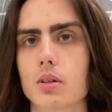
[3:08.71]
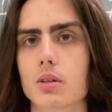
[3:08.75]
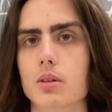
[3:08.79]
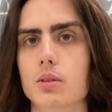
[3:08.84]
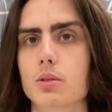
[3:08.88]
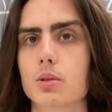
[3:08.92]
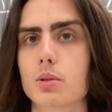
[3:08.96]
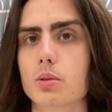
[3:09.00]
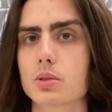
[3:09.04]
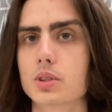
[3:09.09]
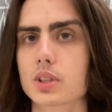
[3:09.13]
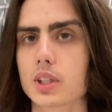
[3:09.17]

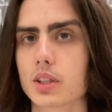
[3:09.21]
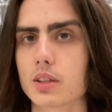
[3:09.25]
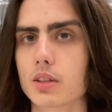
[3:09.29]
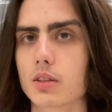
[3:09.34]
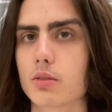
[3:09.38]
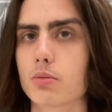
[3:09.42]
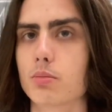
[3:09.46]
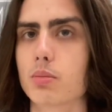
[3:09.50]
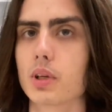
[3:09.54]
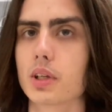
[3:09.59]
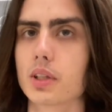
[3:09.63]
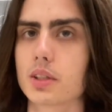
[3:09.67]
those kind
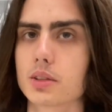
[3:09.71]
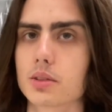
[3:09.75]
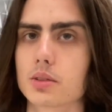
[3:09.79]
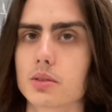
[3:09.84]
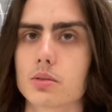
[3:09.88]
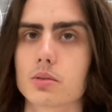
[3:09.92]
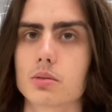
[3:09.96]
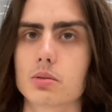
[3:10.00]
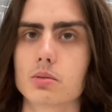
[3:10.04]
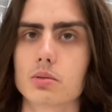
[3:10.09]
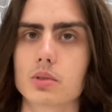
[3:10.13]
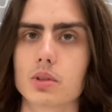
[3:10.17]
of plays
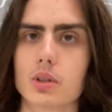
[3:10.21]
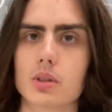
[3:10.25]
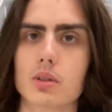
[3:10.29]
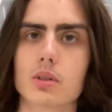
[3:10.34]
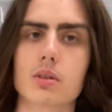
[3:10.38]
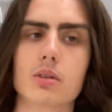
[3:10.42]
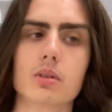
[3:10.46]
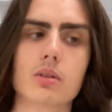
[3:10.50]
to the